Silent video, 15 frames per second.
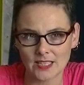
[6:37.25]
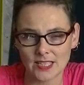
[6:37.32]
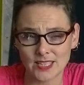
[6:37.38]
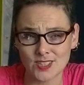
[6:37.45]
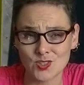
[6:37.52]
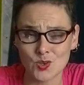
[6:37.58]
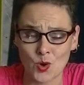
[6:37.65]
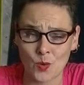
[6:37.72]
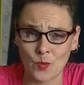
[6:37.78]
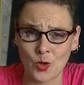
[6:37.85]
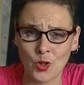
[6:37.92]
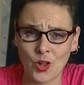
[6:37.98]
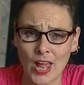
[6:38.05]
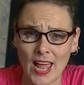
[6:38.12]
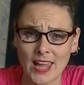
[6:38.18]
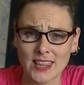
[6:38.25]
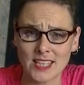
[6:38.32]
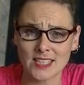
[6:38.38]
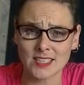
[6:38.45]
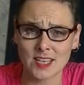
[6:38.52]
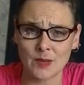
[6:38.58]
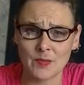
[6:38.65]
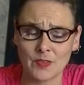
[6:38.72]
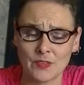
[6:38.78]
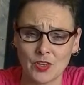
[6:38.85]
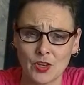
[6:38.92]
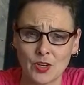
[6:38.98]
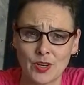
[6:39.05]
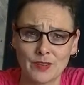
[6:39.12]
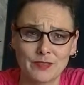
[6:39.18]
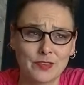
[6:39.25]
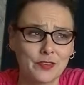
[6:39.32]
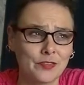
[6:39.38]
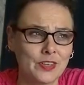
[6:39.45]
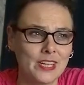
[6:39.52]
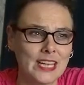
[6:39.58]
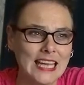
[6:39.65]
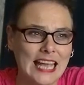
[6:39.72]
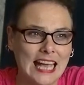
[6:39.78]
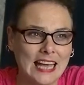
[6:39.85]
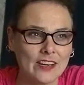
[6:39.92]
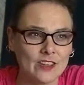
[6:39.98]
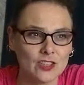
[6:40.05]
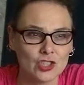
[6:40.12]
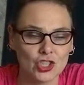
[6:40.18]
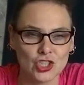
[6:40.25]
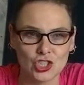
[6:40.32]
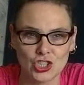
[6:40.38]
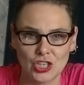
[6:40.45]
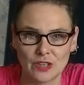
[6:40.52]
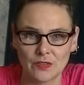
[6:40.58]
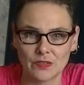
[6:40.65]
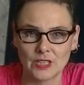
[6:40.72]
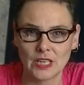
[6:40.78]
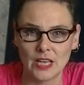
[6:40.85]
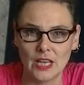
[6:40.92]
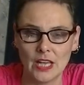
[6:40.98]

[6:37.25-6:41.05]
it is normal at this time of year if you're feeling energy shift,